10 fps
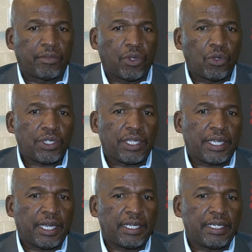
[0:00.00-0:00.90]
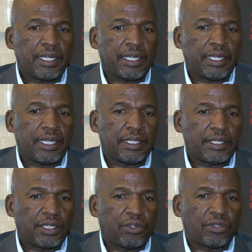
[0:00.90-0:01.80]
Those are under
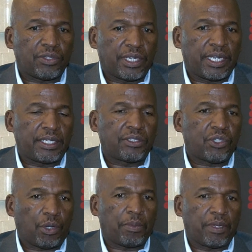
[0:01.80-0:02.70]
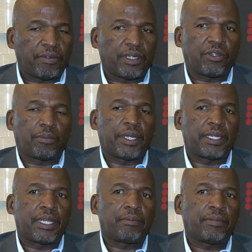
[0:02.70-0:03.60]
the .za top level domain
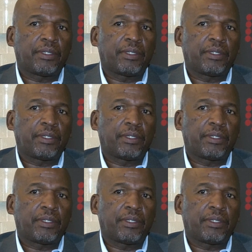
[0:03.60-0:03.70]
name.